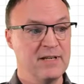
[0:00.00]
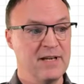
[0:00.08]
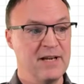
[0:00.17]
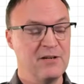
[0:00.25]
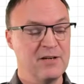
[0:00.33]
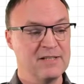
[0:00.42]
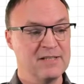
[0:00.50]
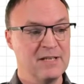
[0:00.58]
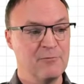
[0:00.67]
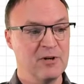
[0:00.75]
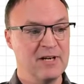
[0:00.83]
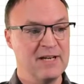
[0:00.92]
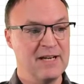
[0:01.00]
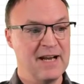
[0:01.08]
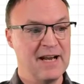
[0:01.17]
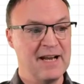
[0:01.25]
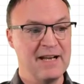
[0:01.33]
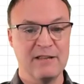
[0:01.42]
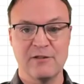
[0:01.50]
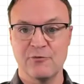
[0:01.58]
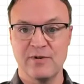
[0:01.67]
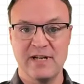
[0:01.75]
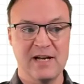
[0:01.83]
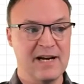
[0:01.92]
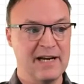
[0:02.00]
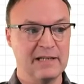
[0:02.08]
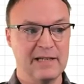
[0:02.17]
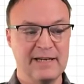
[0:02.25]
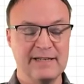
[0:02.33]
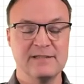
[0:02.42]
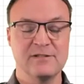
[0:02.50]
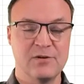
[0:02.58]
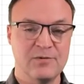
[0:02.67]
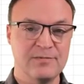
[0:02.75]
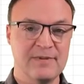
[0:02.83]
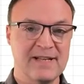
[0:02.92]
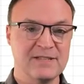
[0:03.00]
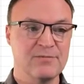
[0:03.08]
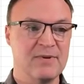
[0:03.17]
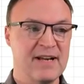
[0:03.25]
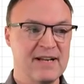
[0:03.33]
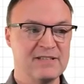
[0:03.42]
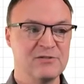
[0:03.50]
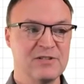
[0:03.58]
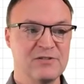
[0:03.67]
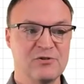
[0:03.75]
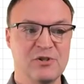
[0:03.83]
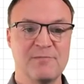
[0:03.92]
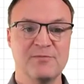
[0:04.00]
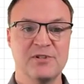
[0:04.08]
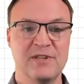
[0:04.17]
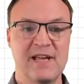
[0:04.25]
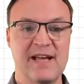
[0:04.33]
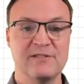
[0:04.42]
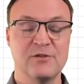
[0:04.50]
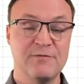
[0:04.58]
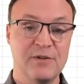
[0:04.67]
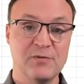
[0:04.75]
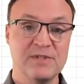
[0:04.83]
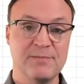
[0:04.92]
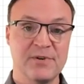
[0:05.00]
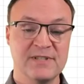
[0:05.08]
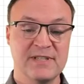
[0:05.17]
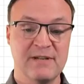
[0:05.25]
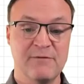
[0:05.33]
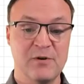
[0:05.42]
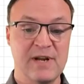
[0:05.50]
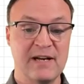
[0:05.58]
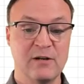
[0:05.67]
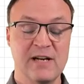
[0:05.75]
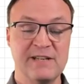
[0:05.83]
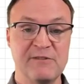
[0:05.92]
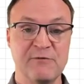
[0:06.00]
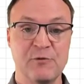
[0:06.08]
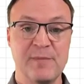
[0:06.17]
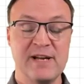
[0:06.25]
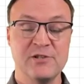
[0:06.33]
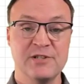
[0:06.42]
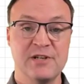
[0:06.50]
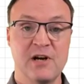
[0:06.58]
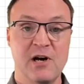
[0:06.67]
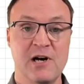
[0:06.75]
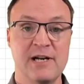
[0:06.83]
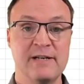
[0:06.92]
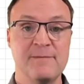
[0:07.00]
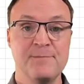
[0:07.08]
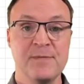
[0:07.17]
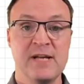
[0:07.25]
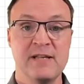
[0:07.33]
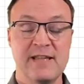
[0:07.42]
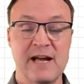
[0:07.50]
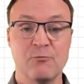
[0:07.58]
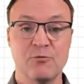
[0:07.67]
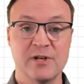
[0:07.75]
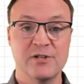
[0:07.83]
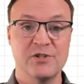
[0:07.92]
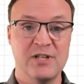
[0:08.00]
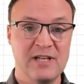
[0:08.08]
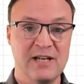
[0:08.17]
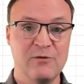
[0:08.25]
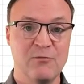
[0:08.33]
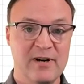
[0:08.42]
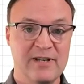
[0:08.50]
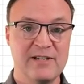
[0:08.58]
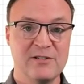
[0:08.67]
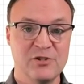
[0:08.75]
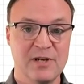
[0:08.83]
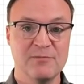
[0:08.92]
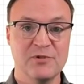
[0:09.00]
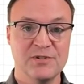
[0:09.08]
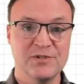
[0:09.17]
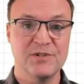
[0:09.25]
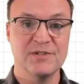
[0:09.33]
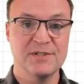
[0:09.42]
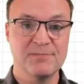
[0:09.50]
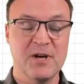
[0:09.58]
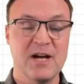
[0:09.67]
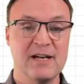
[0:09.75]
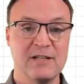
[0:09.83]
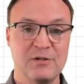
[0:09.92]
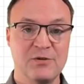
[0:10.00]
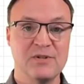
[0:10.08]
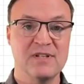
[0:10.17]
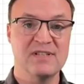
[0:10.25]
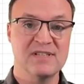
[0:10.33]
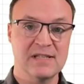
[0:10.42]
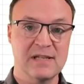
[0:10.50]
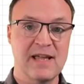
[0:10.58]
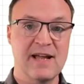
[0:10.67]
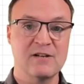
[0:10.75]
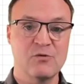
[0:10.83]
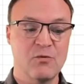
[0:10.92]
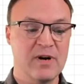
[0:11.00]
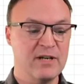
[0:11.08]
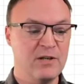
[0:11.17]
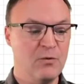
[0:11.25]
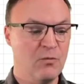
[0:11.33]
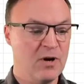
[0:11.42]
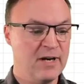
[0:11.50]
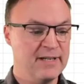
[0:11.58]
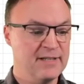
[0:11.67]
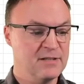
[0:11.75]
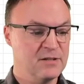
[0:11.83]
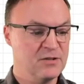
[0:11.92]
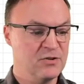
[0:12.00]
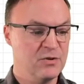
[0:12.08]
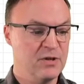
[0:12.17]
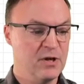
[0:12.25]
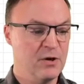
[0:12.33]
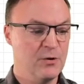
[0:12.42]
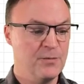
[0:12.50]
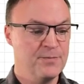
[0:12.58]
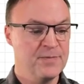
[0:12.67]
and you can see we're in A3 highlighted, so that's why it's just jumped to that. So if there was if it had a lot of information on that worksheet and you wanted to jump to a certain spot, you could select where you'd want it to go.